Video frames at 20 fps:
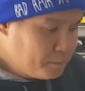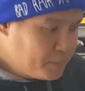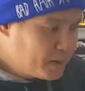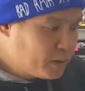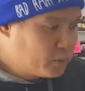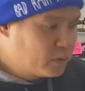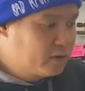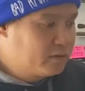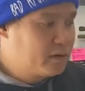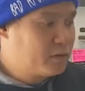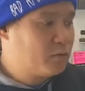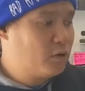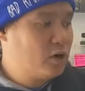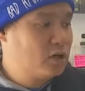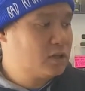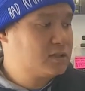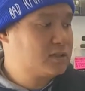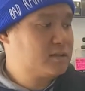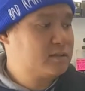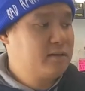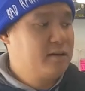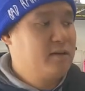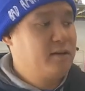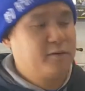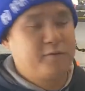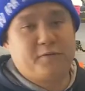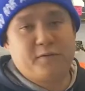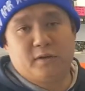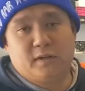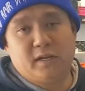pick one of the rods,
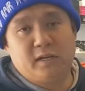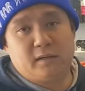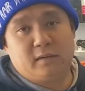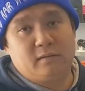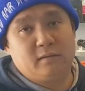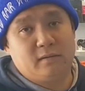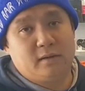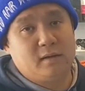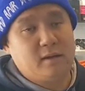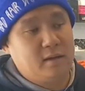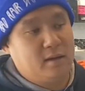feel it.